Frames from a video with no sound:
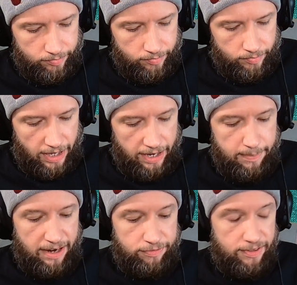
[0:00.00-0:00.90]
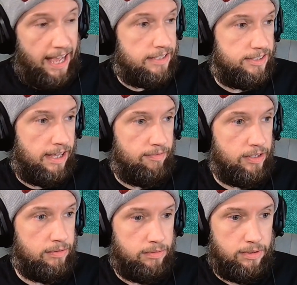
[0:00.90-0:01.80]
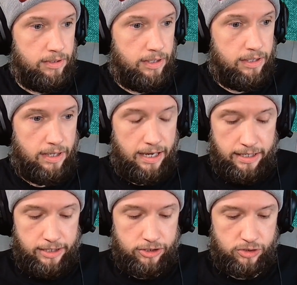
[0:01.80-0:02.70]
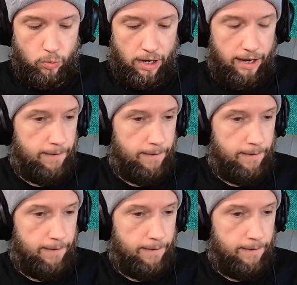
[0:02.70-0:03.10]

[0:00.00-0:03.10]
at about a flat 7. And here's why.